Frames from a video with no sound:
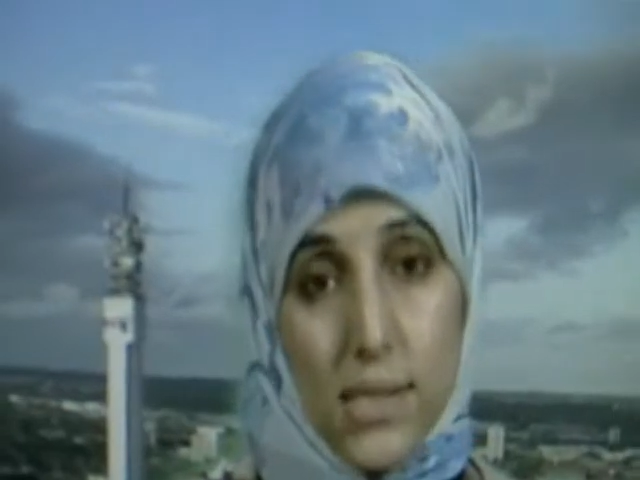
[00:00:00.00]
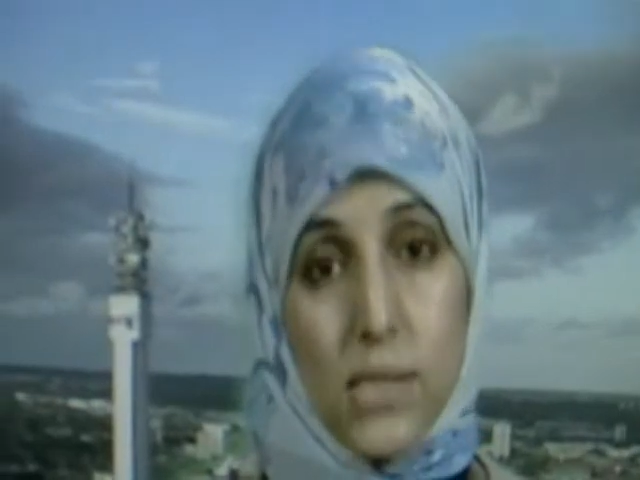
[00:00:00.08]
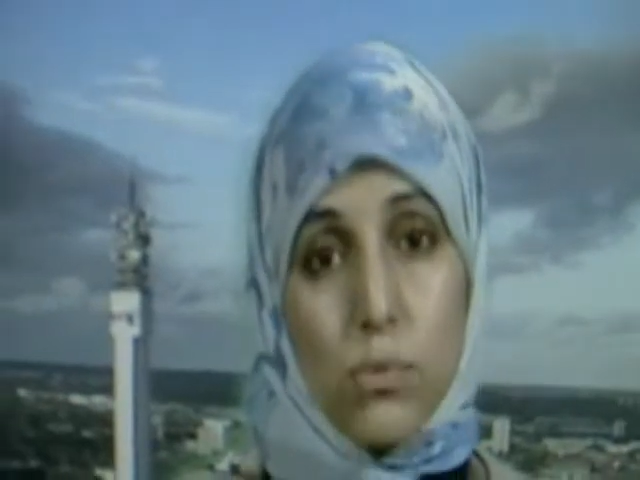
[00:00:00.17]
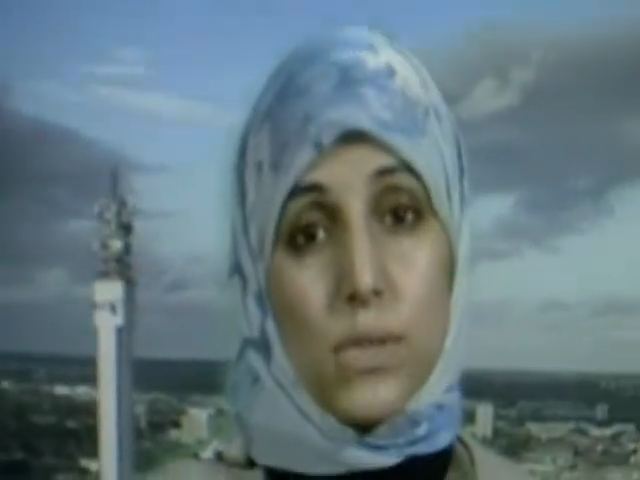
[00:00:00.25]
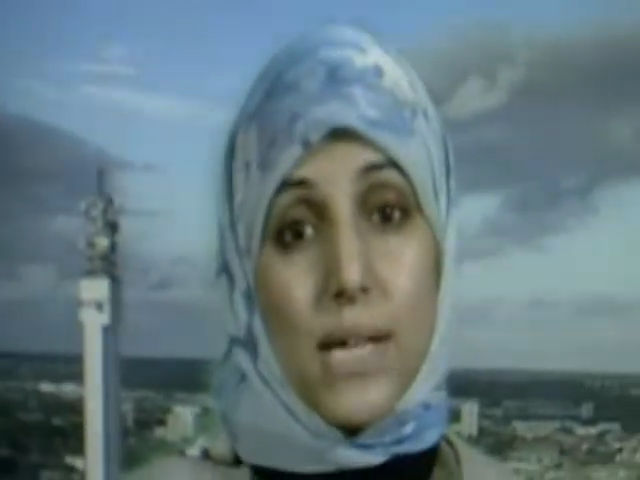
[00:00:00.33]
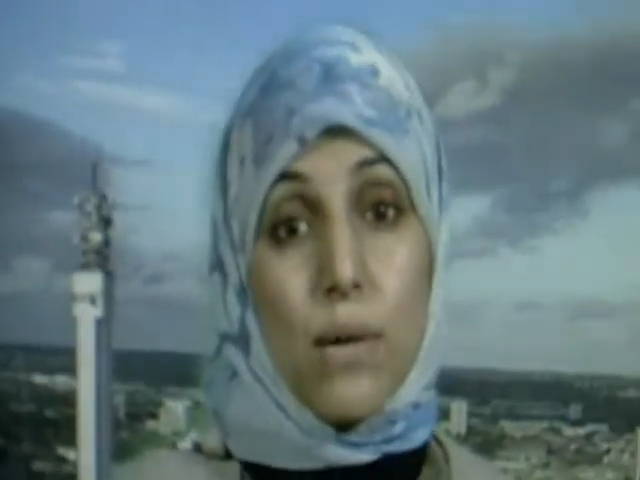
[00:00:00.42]

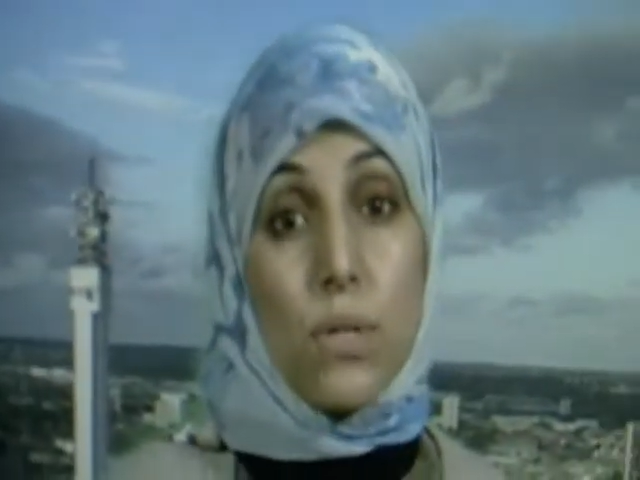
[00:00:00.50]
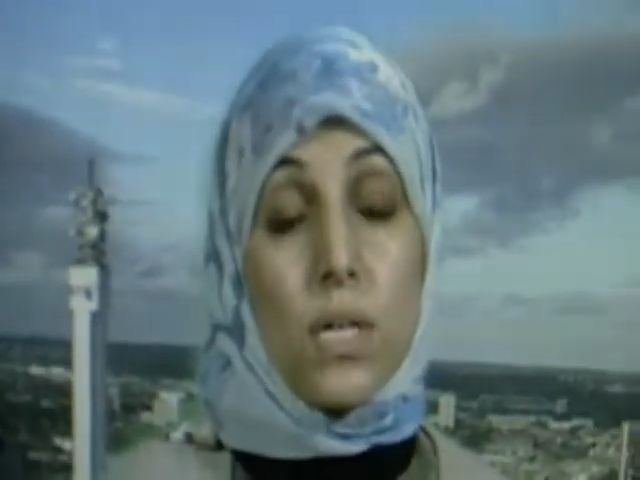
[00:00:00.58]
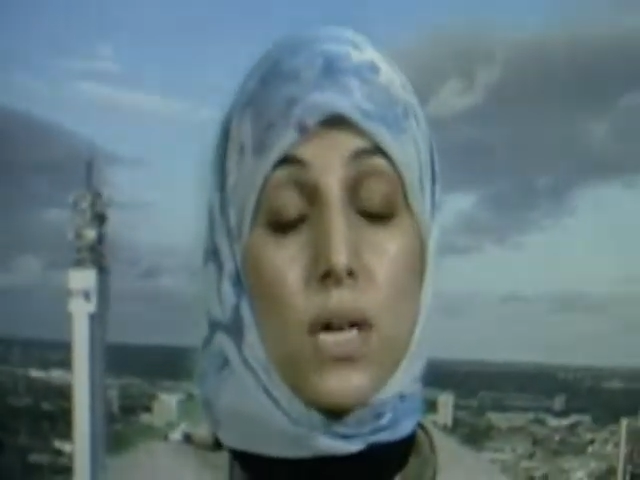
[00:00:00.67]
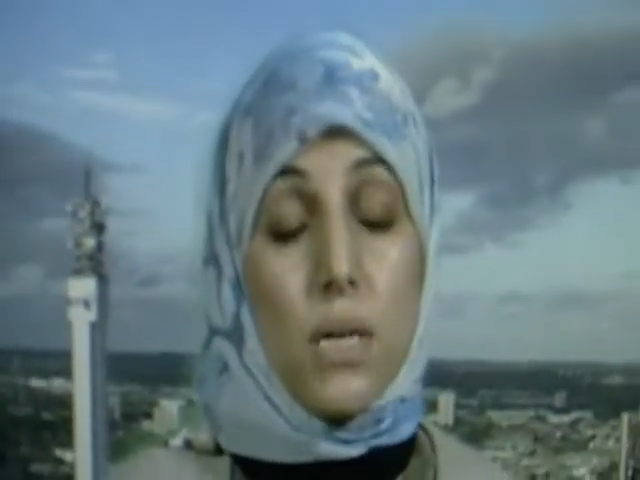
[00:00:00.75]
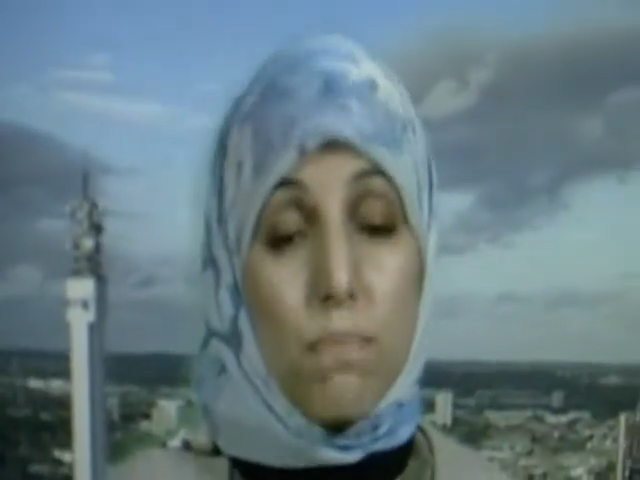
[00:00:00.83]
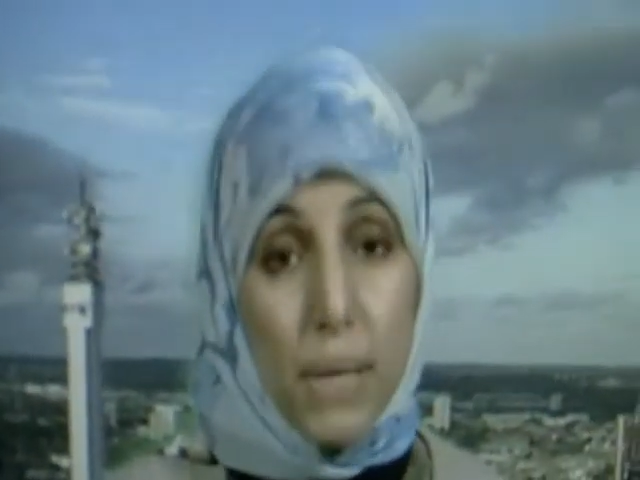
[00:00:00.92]
This was our
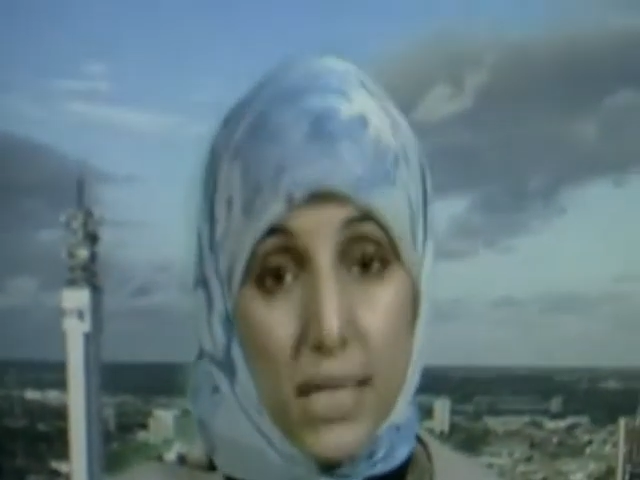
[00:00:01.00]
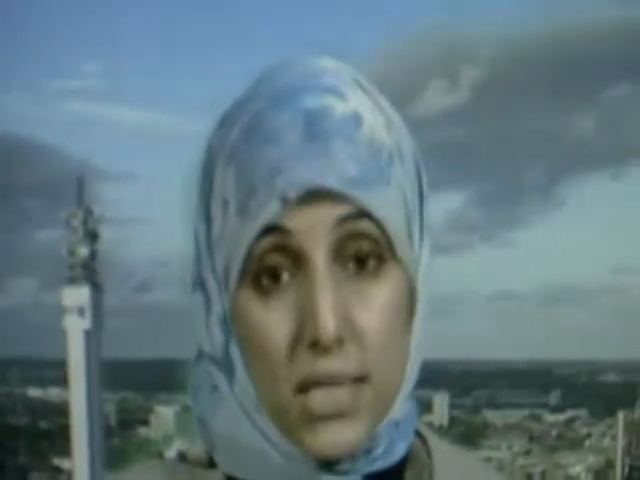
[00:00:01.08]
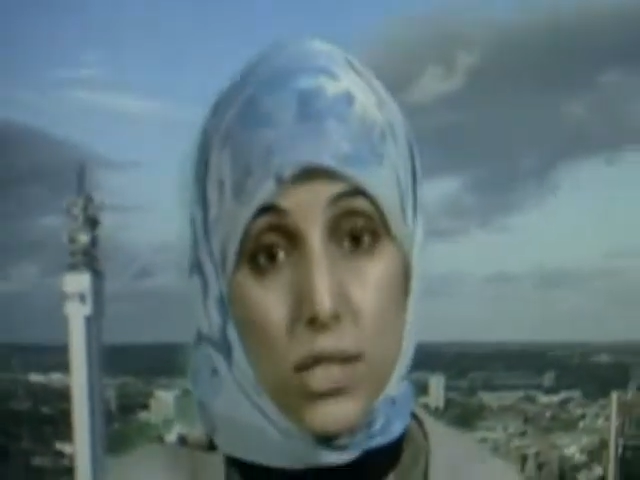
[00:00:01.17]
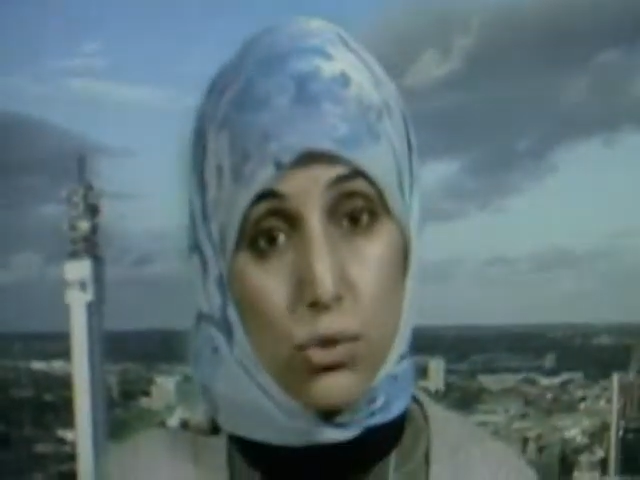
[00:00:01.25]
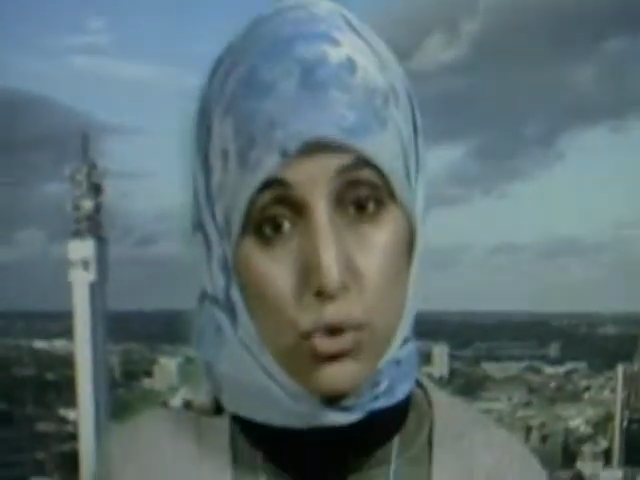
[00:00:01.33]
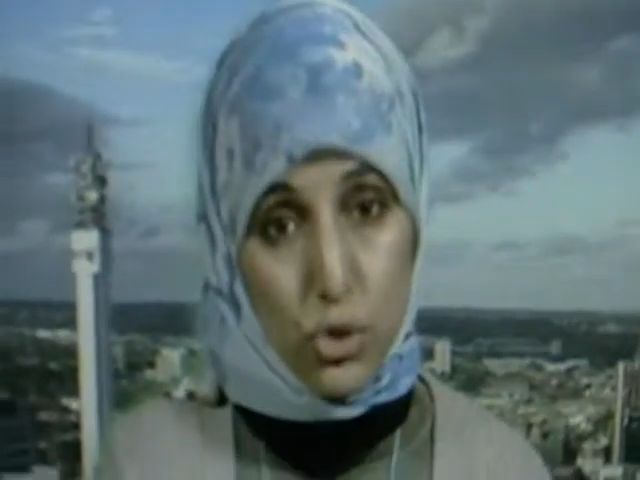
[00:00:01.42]

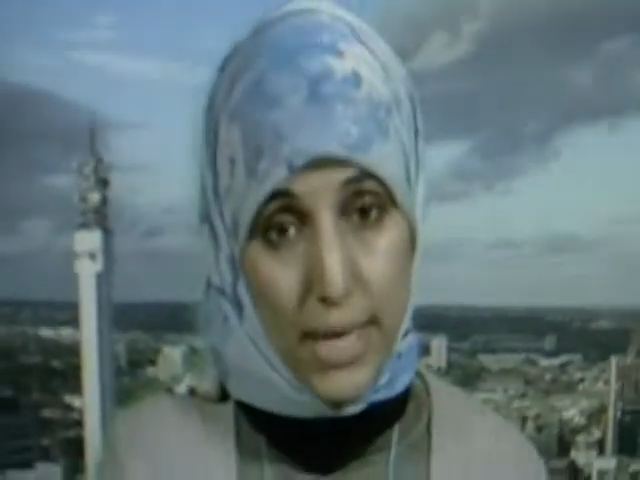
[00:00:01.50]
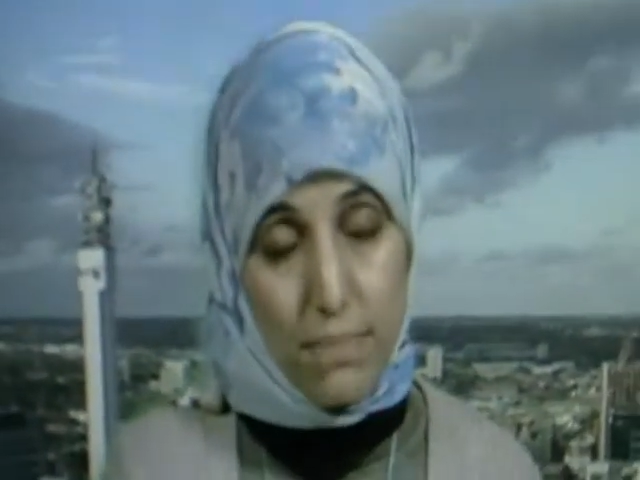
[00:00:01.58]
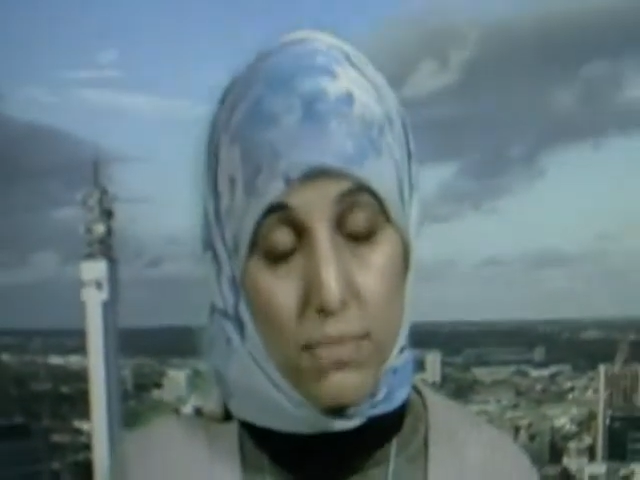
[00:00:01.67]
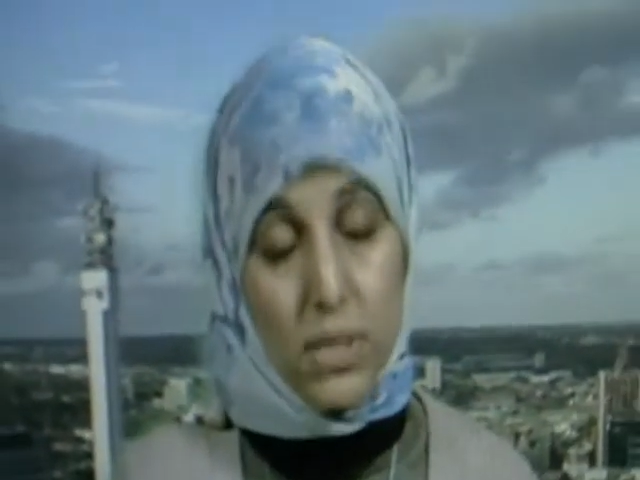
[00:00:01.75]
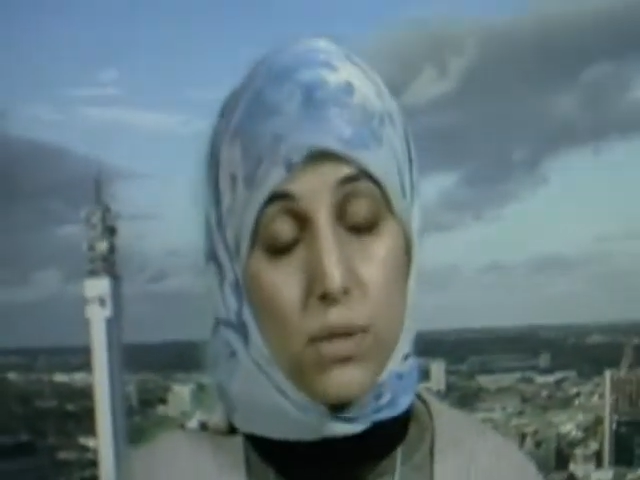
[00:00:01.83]
political chamber,